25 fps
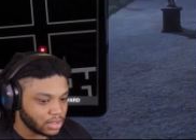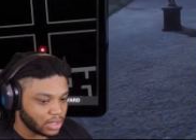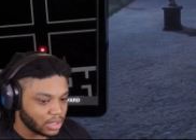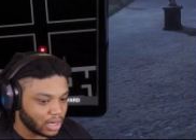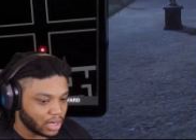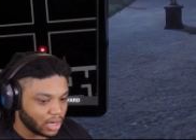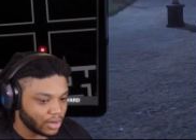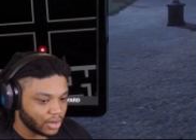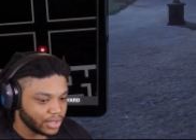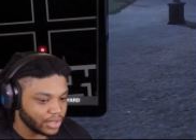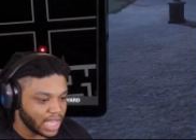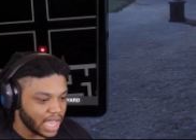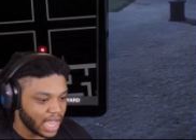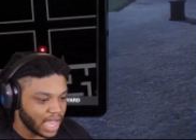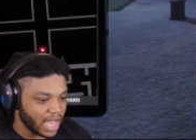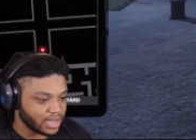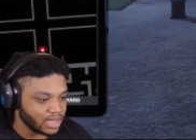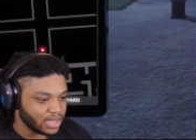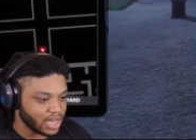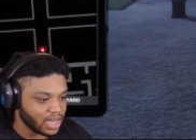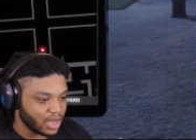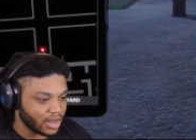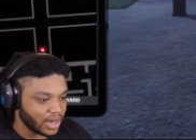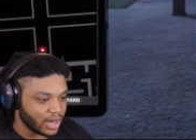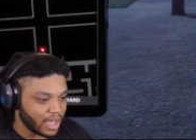oh yeah,
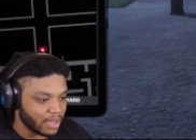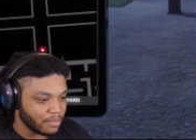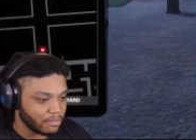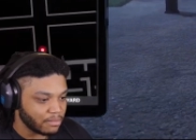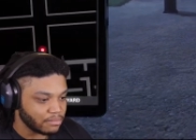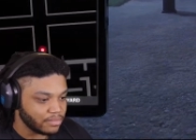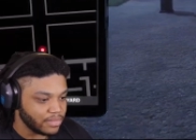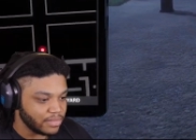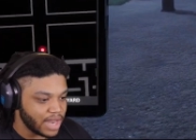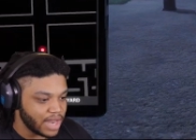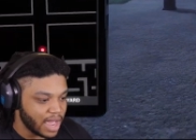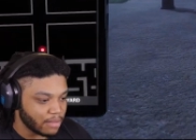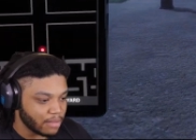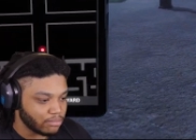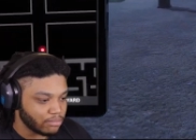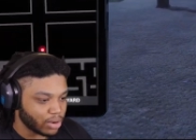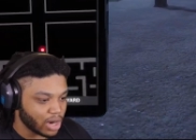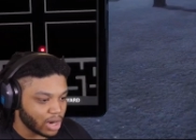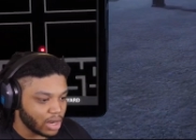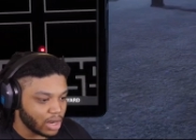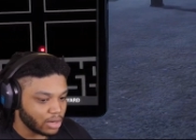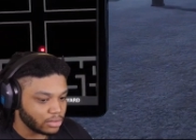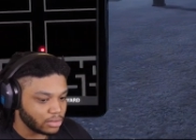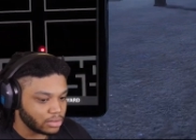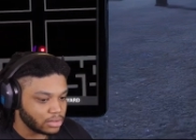no, that that
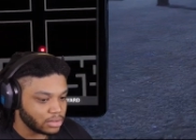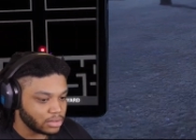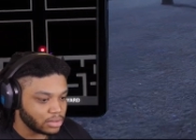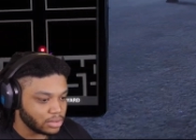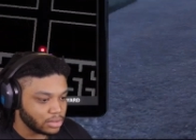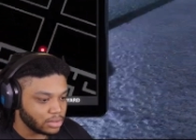bro.